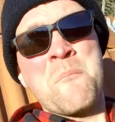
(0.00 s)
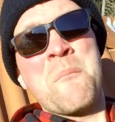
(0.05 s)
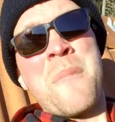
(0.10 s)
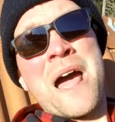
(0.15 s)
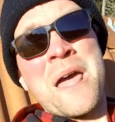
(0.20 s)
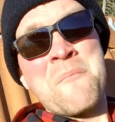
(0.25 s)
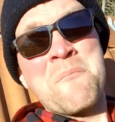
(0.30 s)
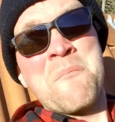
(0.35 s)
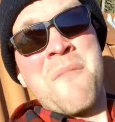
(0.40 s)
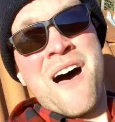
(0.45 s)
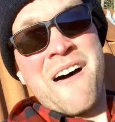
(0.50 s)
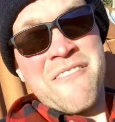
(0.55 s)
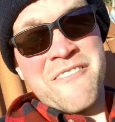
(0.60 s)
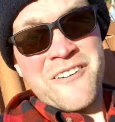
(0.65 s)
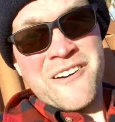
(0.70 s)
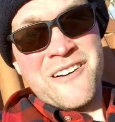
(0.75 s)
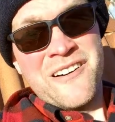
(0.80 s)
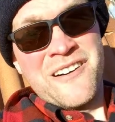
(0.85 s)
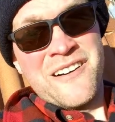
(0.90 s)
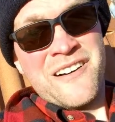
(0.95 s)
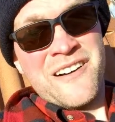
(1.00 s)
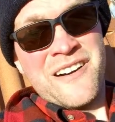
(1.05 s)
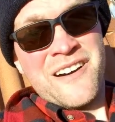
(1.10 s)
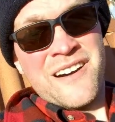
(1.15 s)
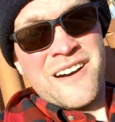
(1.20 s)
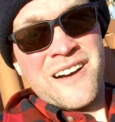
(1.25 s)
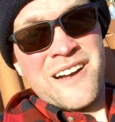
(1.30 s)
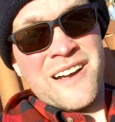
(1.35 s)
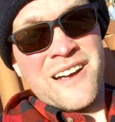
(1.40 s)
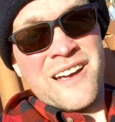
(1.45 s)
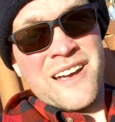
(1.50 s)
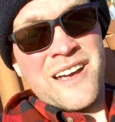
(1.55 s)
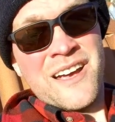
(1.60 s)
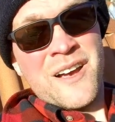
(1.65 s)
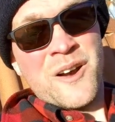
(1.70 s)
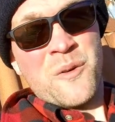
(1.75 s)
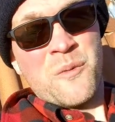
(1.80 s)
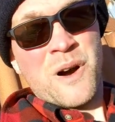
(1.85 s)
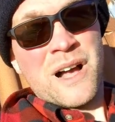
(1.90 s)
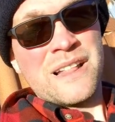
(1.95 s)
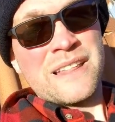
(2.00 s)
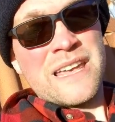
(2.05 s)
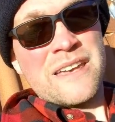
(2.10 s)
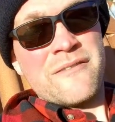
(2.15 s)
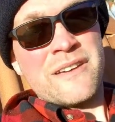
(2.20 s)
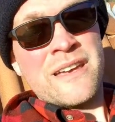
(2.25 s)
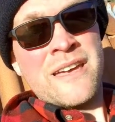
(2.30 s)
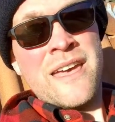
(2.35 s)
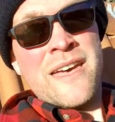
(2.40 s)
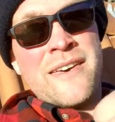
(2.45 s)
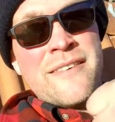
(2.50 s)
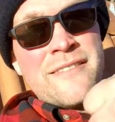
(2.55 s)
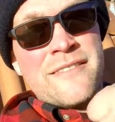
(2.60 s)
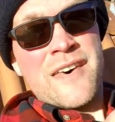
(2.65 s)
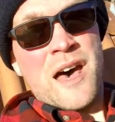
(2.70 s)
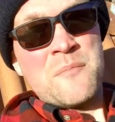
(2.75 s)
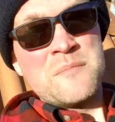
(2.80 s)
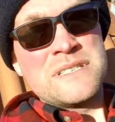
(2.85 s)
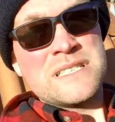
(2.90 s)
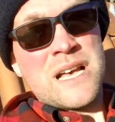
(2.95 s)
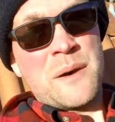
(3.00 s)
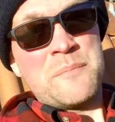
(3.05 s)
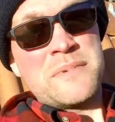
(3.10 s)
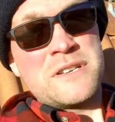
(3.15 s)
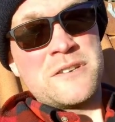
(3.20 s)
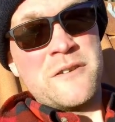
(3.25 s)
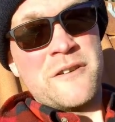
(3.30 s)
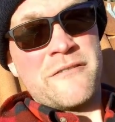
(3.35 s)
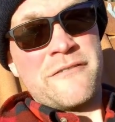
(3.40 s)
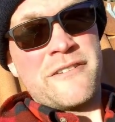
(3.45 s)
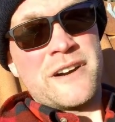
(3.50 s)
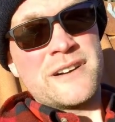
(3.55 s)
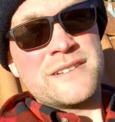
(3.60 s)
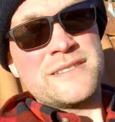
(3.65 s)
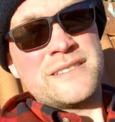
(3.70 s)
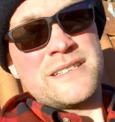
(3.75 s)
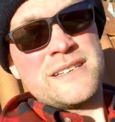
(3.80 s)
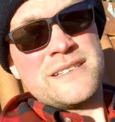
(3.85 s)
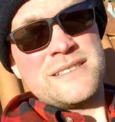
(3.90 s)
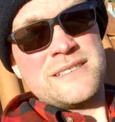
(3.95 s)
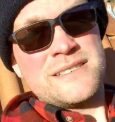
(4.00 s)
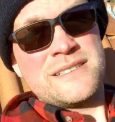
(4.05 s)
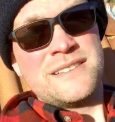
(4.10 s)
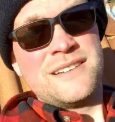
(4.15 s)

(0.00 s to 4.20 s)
my mother while giving thumbs up to the Pharisees?